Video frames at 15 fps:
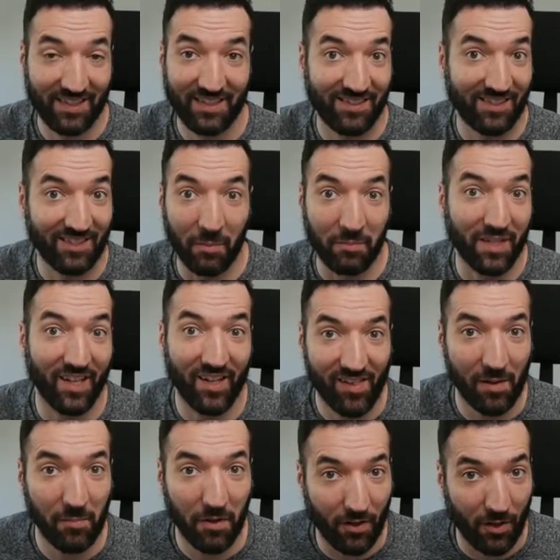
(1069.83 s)
something
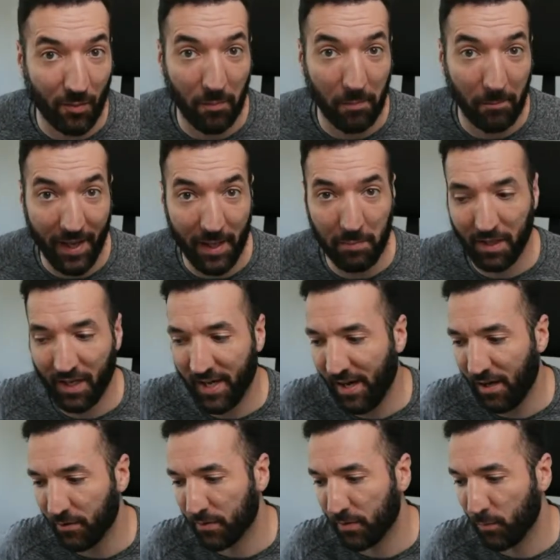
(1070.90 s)
similar may play
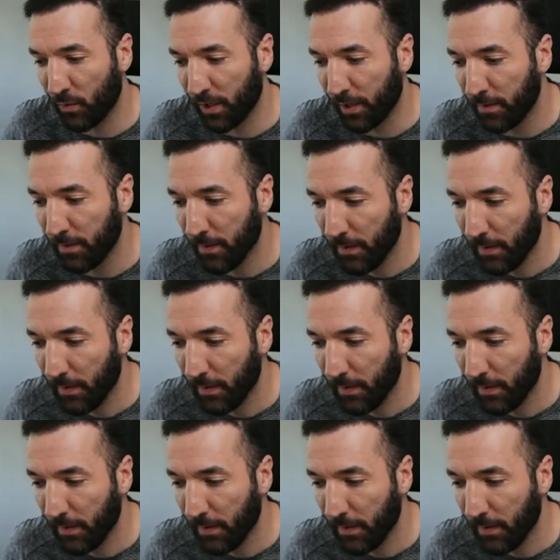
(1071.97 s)
out where